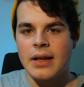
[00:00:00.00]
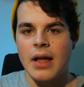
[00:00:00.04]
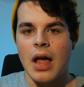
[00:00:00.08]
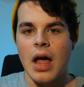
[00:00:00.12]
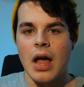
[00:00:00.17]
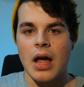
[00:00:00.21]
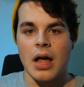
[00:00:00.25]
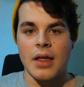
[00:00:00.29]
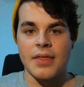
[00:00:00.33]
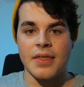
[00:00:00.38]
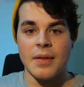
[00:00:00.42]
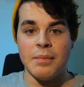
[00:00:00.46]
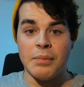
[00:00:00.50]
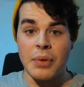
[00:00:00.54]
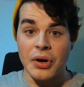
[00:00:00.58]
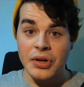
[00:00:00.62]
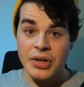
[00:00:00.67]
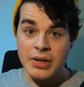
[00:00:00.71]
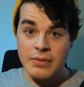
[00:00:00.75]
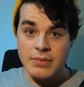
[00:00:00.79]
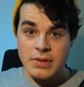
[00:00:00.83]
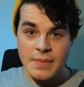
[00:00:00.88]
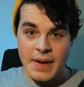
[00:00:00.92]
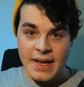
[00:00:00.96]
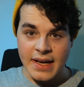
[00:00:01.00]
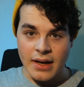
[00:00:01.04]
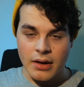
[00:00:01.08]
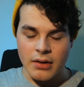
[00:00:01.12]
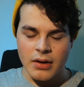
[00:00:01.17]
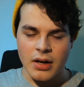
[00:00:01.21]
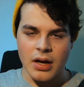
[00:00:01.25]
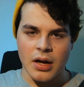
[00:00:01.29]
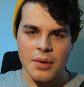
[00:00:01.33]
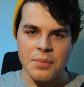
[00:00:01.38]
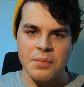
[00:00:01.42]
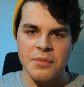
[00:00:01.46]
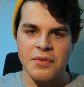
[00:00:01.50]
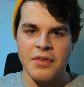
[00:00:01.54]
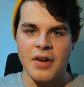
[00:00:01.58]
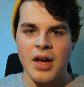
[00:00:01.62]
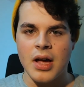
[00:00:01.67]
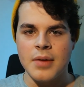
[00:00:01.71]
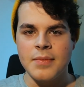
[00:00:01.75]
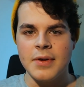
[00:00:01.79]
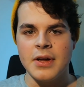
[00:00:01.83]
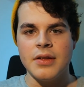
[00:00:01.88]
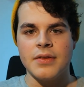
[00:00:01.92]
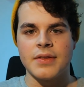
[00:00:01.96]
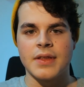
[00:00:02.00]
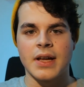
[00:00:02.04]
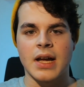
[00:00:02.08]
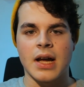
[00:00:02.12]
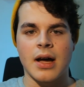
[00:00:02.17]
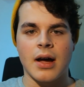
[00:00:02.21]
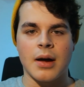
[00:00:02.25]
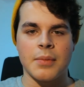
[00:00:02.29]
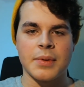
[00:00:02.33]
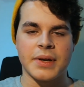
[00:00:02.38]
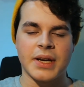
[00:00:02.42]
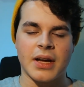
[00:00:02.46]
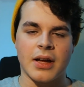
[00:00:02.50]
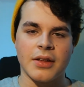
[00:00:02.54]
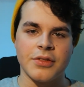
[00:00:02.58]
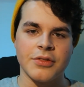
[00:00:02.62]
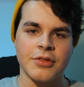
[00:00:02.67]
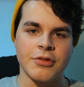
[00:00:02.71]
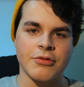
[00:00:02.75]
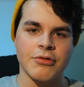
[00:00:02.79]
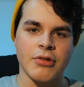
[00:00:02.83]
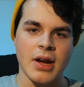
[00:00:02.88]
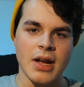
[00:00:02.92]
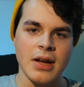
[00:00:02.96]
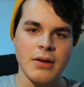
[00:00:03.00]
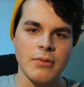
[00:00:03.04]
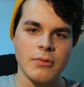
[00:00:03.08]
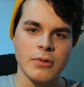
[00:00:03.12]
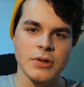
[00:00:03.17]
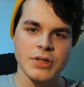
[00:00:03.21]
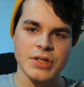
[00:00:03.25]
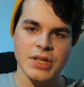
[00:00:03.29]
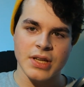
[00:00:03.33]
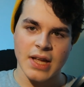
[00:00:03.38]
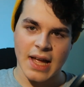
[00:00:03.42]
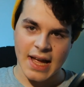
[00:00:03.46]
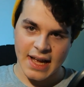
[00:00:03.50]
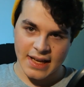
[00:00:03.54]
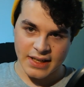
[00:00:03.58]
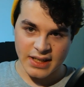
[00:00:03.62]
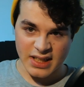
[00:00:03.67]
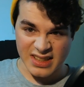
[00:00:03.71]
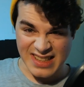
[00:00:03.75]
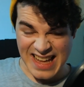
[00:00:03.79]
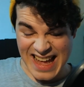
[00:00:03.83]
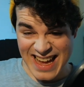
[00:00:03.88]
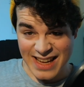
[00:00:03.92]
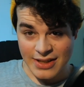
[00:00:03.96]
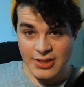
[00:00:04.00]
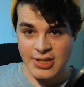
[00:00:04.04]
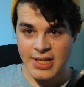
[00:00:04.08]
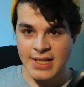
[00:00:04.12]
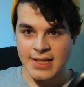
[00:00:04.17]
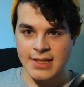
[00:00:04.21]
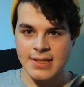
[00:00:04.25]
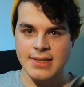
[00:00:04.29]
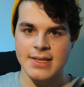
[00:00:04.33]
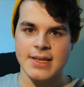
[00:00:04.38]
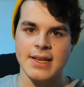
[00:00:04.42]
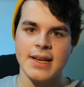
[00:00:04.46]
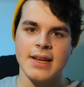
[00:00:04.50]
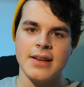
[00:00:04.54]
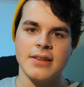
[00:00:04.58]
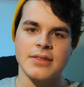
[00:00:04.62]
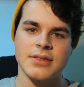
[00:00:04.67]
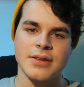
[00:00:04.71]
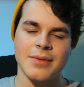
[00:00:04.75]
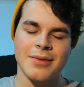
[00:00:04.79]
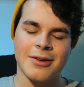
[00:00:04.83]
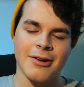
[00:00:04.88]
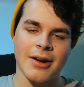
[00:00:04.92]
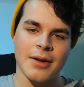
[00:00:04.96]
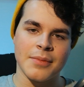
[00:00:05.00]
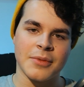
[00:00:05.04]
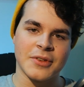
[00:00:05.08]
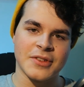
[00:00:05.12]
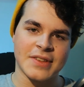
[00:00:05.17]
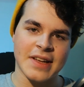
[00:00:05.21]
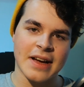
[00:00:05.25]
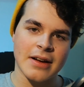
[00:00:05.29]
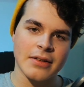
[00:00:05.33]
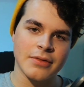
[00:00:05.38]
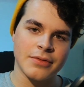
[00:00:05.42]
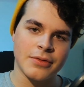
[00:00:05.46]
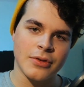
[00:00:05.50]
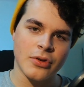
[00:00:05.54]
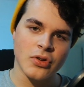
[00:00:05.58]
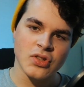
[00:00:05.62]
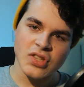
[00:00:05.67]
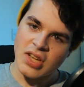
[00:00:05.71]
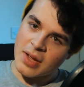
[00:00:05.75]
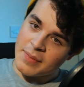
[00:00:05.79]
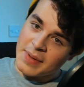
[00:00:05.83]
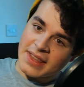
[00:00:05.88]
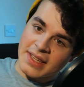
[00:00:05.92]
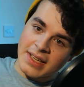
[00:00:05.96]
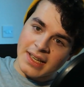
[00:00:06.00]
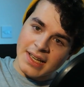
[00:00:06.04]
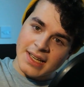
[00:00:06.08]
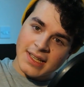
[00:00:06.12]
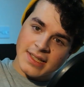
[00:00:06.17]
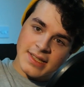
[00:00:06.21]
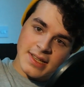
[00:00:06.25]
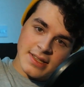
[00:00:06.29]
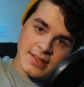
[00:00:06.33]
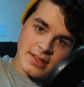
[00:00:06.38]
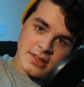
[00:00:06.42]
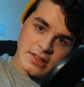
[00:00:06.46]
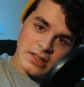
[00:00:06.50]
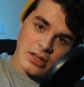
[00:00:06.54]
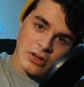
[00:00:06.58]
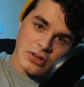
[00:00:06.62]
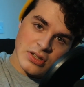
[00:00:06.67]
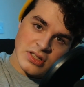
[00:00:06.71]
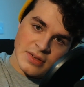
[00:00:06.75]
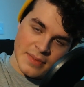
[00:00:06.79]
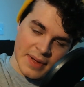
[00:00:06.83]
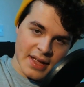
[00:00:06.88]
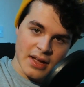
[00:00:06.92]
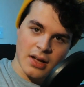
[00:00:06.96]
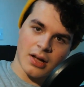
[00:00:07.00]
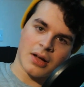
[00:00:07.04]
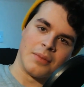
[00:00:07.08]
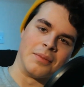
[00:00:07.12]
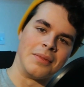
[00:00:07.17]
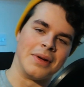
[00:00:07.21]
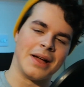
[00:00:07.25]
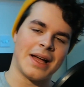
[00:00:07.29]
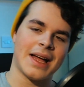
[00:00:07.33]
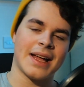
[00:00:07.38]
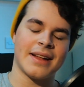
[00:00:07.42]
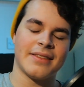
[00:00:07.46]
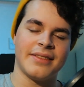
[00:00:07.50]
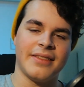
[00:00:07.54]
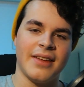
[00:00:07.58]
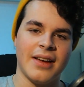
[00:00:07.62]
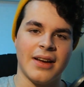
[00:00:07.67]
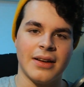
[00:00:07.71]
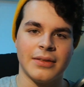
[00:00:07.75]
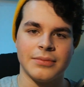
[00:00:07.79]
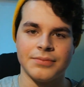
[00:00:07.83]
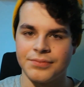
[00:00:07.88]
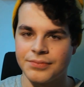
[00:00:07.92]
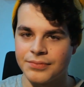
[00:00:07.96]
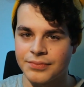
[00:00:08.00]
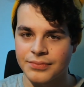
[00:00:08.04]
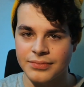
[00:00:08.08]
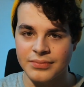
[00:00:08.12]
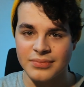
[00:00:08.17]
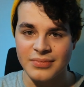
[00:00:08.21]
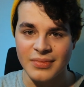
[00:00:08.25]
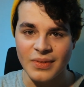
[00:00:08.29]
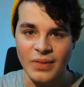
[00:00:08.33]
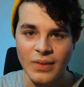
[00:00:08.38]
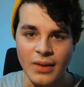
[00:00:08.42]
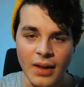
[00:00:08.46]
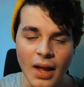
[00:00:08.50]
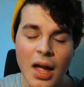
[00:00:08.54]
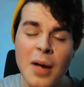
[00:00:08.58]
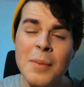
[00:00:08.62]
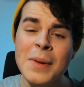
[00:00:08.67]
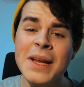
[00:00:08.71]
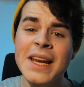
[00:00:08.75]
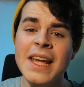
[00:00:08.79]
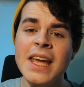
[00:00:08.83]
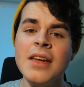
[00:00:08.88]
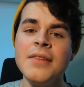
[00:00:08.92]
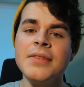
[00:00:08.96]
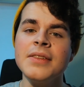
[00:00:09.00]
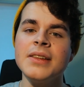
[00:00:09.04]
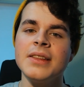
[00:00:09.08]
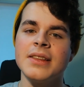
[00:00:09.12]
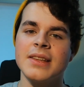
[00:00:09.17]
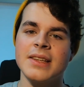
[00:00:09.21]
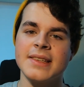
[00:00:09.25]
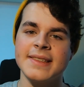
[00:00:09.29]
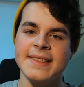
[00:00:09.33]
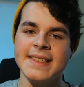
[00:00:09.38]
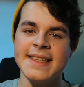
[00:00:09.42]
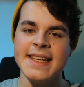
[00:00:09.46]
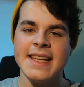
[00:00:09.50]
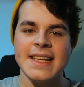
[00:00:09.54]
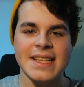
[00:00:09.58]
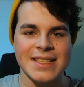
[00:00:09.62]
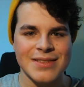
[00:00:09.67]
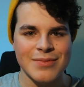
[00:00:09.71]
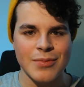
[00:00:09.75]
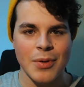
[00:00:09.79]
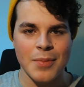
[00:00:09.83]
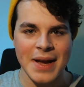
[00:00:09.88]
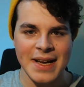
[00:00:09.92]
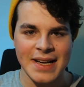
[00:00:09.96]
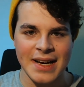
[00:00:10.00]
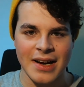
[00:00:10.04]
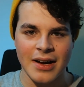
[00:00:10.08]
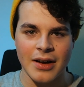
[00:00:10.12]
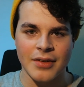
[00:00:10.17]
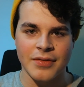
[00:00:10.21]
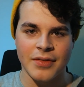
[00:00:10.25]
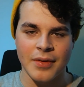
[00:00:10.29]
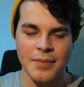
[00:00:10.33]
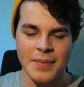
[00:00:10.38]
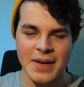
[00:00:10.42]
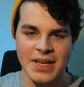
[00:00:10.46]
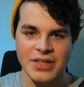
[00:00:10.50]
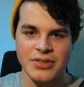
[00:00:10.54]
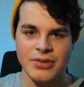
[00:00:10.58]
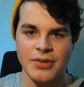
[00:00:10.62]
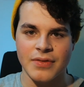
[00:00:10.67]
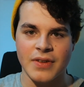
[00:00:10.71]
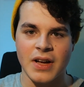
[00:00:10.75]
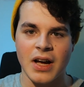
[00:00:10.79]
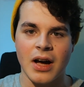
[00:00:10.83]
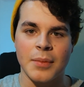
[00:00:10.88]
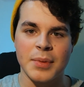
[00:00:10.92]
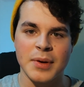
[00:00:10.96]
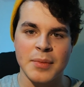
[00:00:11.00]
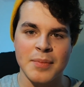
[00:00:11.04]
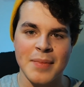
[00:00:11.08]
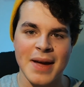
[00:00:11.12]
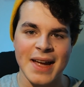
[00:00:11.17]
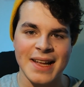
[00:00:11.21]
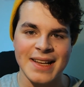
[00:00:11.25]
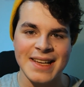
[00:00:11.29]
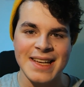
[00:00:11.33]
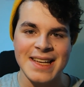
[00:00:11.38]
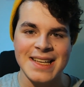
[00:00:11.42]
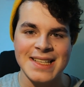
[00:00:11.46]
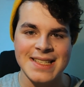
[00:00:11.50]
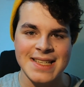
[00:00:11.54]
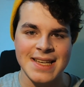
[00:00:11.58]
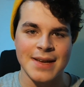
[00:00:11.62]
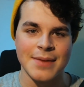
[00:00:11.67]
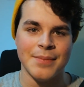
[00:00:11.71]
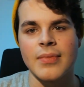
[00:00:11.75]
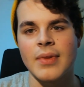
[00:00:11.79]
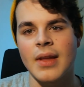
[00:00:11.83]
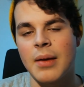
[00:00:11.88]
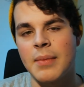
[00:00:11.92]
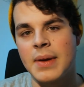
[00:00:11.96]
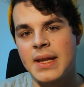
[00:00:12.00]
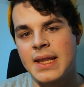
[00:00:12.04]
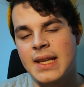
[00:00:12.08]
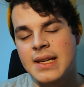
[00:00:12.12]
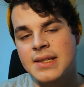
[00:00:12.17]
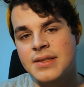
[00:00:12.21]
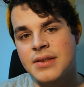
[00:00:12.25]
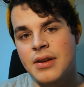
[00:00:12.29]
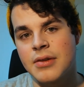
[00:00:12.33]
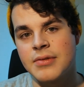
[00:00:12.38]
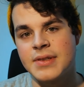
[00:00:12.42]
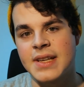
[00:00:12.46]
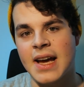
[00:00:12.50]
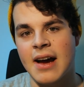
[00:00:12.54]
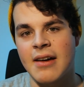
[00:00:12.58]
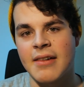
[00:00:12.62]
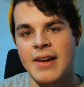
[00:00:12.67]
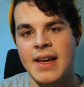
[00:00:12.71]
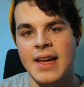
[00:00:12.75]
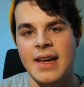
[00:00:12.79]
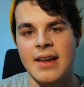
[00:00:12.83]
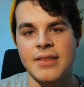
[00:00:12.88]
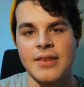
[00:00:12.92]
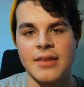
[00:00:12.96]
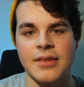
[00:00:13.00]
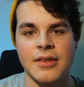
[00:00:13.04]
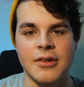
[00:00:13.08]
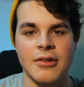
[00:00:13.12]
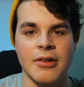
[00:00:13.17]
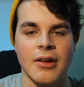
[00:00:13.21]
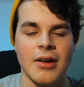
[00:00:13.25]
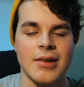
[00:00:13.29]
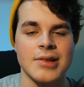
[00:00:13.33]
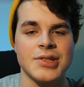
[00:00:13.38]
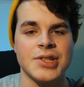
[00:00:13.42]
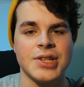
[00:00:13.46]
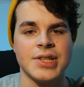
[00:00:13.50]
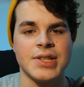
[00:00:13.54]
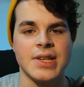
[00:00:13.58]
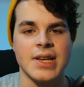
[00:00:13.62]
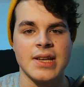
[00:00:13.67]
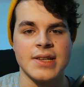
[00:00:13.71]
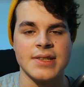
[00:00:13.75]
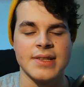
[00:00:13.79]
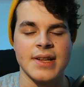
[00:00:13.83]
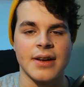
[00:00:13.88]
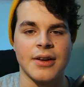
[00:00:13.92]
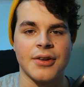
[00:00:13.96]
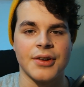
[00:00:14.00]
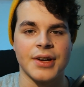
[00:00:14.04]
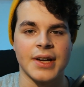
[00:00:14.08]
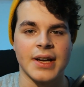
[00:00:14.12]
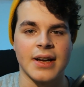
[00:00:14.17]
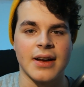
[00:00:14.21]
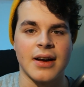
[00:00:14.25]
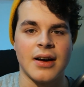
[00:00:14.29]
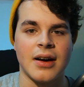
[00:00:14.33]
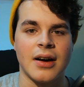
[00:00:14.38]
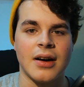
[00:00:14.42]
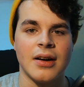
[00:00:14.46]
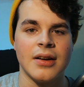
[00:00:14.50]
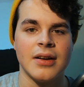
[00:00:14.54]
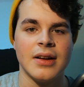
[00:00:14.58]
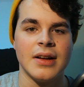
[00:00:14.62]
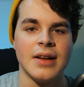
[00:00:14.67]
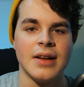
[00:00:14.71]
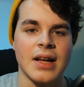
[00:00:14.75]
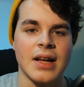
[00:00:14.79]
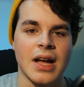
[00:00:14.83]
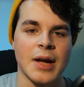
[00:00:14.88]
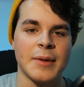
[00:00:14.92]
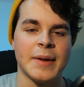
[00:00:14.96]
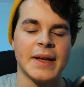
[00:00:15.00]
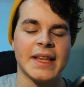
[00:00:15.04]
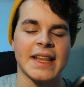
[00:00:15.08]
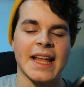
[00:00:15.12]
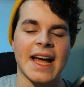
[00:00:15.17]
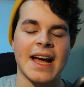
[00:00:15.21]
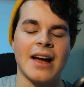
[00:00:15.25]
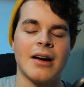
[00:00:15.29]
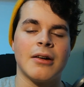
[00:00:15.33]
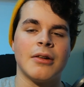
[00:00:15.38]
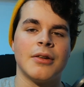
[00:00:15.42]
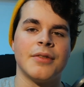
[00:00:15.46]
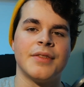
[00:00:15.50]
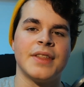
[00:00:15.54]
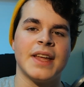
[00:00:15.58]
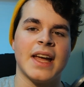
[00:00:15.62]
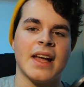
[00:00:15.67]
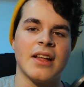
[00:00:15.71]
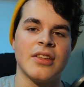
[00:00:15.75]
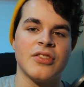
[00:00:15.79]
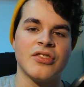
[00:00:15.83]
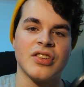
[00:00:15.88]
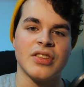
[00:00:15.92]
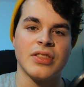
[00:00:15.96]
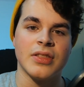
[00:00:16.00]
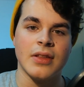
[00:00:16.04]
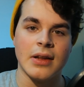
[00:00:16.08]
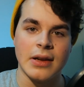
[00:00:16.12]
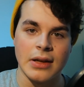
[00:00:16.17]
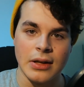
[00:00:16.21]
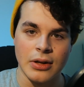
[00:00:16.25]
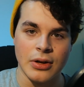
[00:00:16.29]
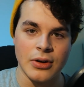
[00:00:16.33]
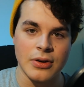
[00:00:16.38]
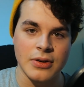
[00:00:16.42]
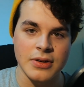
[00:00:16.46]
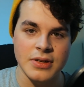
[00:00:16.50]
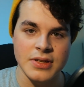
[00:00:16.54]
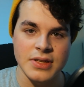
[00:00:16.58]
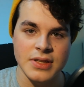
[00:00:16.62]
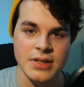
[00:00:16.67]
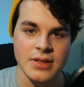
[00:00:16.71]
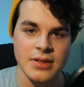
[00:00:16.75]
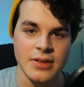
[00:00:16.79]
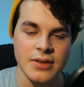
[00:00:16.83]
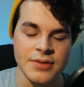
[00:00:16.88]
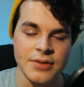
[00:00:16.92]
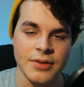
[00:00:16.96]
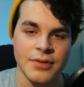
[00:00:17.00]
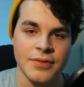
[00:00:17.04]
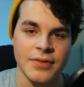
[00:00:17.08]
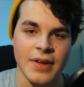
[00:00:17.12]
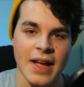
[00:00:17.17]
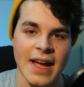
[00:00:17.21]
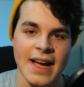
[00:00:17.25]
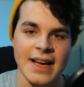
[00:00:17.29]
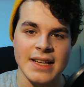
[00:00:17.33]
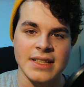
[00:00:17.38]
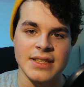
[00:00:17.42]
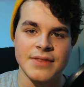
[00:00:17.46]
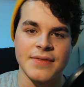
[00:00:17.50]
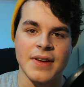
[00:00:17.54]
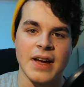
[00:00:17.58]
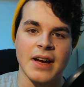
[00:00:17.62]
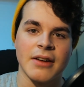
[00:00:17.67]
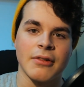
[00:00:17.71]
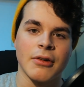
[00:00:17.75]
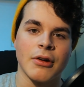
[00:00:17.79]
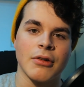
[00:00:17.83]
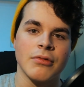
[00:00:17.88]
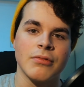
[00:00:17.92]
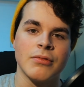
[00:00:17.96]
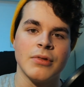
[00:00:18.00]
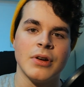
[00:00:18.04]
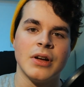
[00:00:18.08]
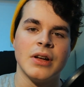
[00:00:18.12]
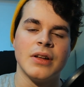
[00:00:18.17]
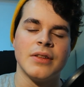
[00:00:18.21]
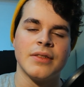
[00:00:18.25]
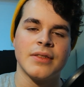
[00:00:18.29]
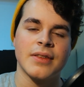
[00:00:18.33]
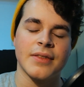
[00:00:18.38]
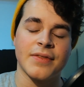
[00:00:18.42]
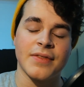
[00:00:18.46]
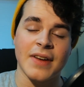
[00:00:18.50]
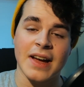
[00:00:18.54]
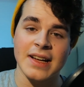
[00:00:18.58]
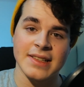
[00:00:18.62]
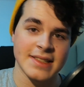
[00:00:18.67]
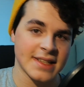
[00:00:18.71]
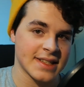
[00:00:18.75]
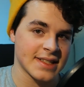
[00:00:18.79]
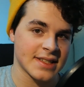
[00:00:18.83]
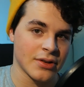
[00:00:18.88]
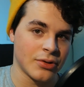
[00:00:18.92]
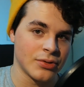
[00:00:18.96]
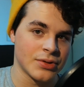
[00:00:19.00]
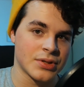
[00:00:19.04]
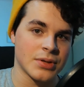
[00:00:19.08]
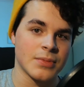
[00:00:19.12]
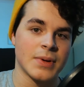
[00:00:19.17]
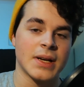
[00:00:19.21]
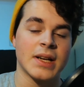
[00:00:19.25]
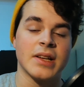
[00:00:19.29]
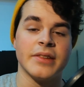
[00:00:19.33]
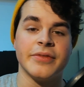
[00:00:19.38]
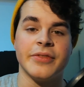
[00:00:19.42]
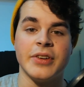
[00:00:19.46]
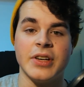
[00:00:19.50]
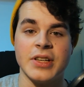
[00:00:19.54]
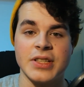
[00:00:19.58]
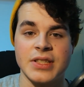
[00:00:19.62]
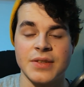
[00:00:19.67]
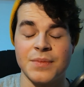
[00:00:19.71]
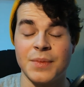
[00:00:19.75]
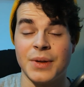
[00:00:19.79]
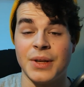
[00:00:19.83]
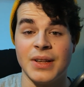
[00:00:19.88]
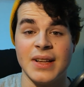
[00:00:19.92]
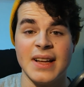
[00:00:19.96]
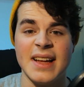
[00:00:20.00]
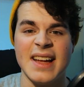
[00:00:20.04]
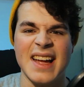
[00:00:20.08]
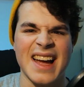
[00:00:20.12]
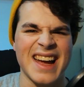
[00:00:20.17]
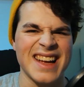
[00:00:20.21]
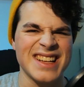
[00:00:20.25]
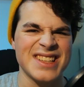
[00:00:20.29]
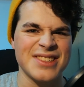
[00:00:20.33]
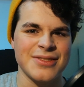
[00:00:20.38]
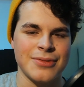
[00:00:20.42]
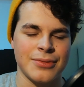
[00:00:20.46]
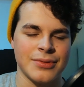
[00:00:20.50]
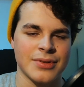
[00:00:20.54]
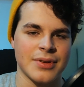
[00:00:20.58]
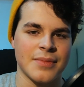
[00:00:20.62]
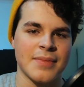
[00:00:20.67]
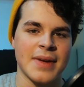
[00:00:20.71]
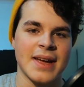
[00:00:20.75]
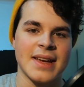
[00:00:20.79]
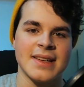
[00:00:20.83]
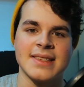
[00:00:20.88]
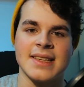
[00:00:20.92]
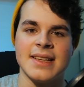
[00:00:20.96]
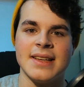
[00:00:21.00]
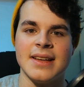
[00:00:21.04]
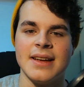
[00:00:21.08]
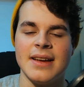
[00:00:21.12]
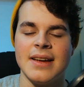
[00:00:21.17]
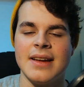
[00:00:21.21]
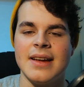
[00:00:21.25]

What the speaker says: that. The body was made out of carbon fibre. The carbon under tray had air channels in it to create more downforce. The list is as long as my arm. And even the seats were made out of a mixture of carbon and magnesium. There's no doubt here that the Ferrari GT is an iconic car. The howl of the engine, the looks, the sort of active aero, the fact it's also a convertible, it's all amazing.